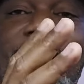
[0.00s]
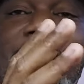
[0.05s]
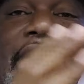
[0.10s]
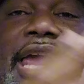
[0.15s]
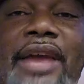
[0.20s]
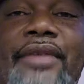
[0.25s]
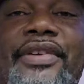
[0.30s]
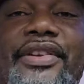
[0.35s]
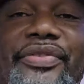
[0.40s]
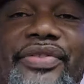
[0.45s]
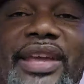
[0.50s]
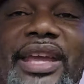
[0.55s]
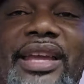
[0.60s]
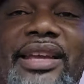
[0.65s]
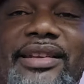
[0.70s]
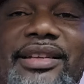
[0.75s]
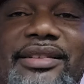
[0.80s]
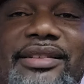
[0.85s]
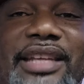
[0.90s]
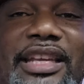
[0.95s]

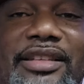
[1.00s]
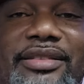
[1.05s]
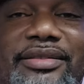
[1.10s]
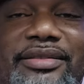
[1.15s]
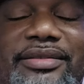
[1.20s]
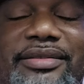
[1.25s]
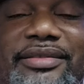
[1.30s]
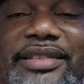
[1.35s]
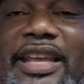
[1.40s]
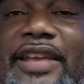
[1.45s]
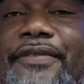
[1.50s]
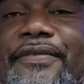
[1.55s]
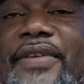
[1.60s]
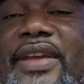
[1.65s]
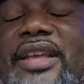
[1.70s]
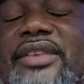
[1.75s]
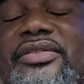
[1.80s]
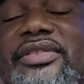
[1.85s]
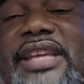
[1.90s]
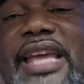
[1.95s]
everything that this
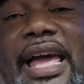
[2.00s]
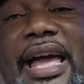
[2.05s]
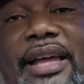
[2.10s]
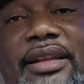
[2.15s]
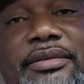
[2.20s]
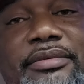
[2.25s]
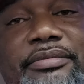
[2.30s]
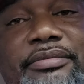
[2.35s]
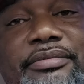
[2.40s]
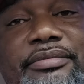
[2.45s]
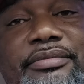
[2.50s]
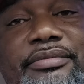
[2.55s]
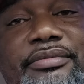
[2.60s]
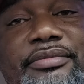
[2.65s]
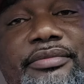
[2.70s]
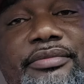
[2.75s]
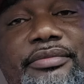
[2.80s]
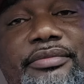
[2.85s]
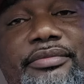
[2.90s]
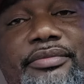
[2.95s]
defense got.
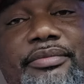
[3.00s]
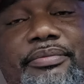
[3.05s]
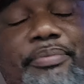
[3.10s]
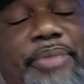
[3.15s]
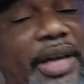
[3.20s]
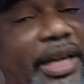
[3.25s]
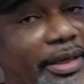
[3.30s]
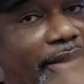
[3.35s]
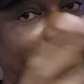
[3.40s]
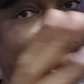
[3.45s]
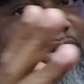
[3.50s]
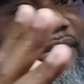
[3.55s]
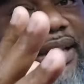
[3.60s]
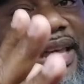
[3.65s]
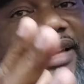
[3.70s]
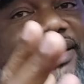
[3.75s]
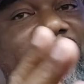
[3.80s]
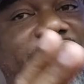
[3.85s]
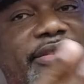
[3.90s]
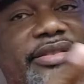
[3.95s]
But,
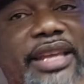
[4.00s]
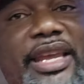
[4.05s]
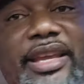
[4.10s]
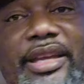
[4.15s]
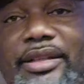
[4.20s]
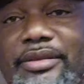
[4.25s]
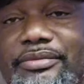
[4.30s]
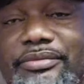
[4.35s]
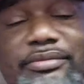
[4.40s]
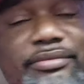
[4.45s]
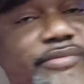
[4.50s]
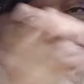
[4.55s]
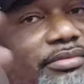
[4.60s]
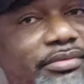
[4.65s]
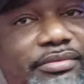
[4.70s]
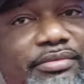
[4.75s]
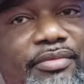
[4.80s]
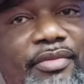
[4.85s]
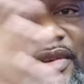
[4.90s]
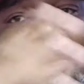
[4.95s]
like you said,
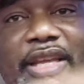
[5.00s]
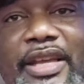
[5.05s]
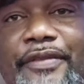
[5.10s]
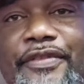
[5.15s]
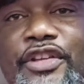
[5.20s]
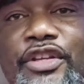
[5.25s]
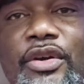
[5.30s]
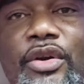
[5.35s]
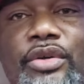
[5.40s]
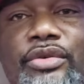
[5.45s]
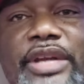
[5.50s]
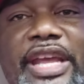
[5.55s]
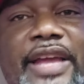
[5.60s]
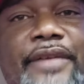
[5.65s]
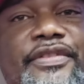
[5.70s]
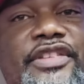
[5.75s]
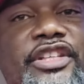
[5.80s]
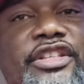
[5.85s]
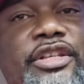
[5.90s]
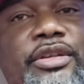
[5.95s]
if you don't
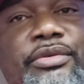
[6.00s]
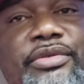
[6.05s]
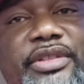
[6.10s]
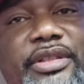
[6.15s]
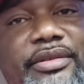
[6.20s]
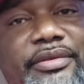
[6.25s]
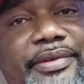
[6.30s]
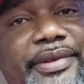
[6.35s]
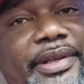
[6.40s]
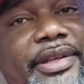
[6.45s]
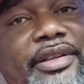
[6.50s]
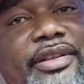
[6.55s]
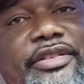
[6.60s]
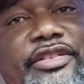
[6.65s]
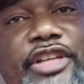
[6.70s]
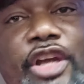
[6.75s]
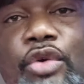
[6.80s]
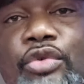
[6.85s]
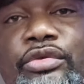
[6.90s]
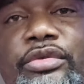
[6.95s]
have to use it,
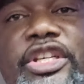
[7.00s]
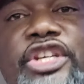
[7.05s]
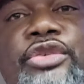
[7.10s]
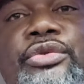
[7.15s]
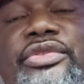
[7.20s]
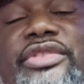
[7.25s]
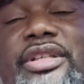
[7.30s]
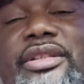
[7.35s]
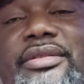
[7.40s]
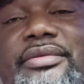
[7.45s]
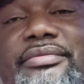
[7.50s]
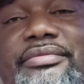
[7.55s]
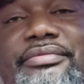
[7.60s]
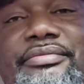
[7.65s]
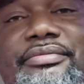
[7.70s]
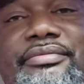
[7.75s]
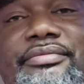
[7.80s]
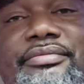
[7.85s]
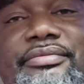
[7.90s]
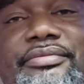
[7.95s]
don't use it.
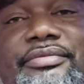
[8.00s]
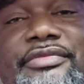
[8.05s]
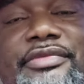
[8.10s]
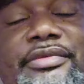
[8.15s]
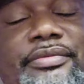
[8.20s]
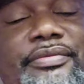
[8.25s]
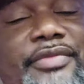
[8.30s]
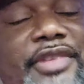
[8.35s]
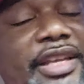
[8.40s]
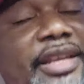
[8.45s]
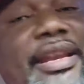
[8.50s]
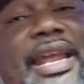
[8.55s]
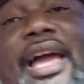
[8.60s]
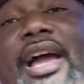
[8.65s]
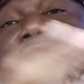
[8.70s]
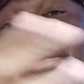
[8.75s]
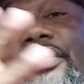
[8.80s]
And I